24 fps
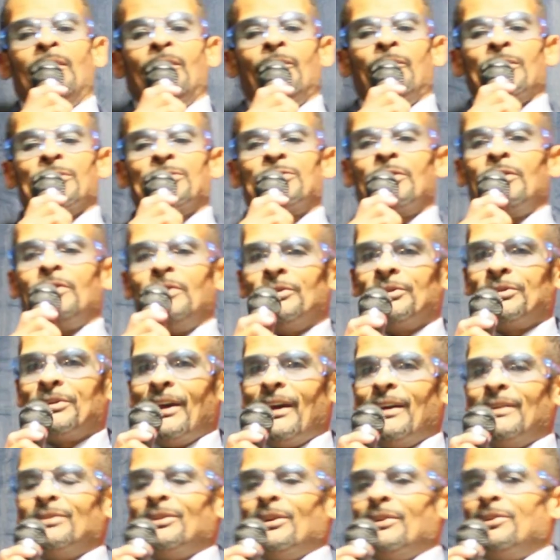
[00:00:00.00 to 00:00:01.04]
for certain
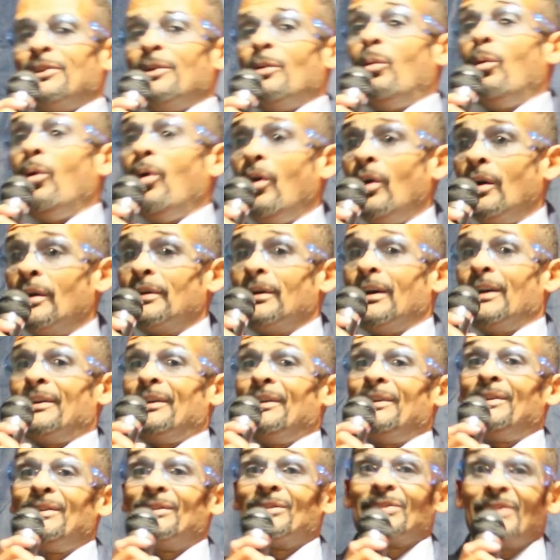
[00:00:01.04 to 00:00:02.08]
things that they want or
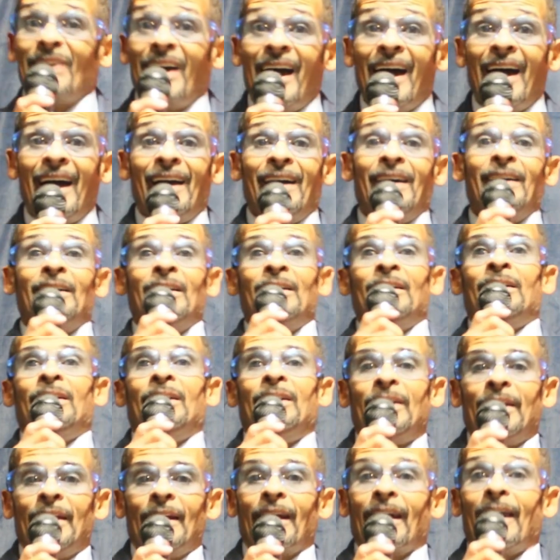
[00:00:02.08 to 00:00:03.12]
they desire
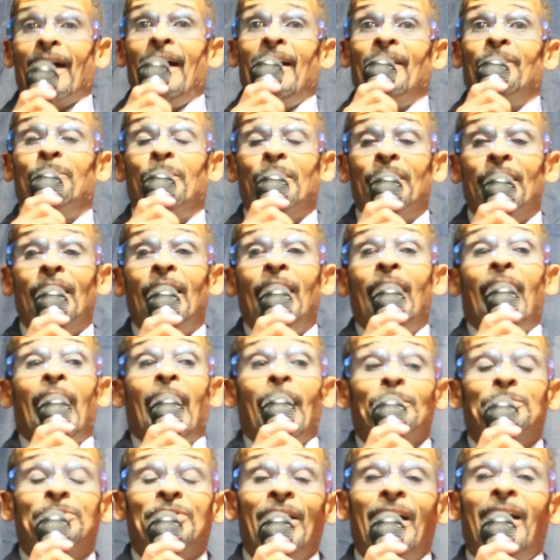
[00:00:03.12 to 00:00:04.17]
in their life. But
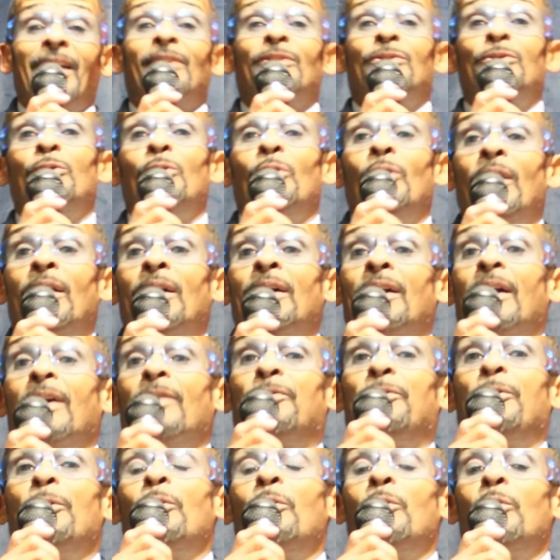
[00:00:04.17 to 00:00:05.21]
I'm telling you,
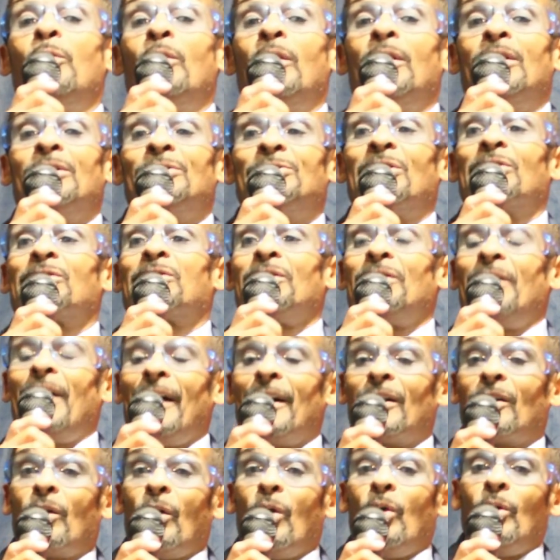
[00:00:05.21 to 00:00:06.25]
if you just
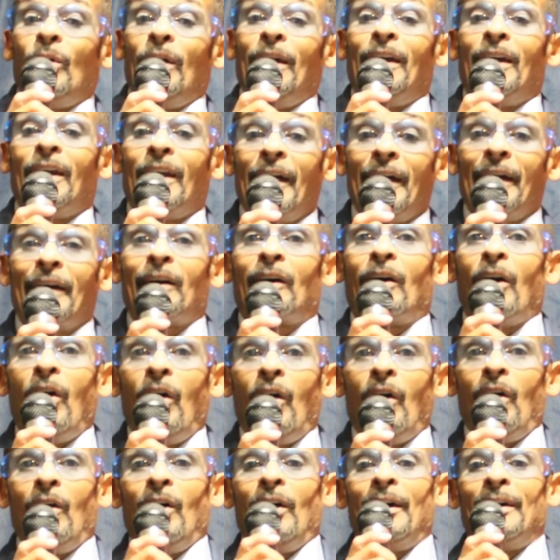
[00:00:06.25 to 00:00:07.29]
let go and let
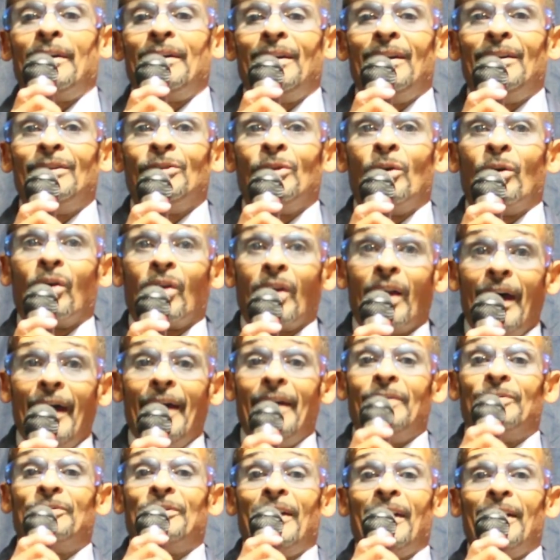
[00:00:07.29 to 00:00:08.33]
God in your
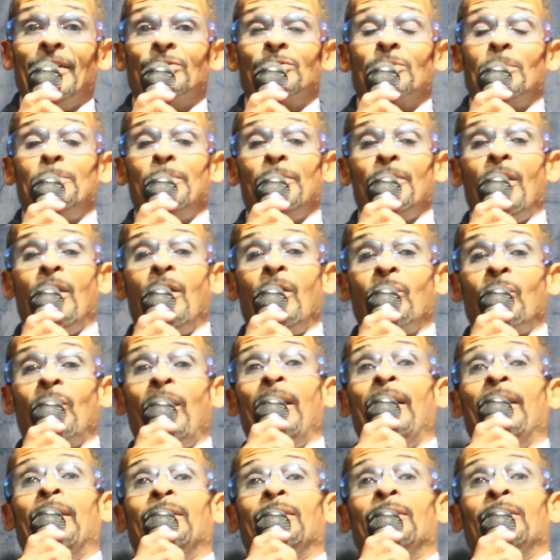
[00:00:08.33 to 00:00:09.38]
life, things will be all
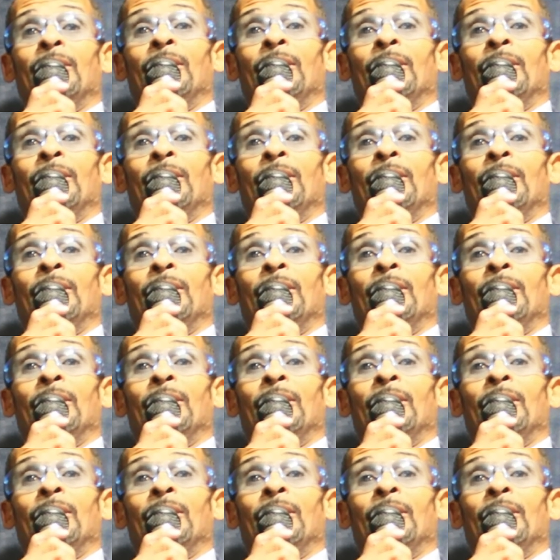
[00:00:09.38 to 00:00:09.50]
right.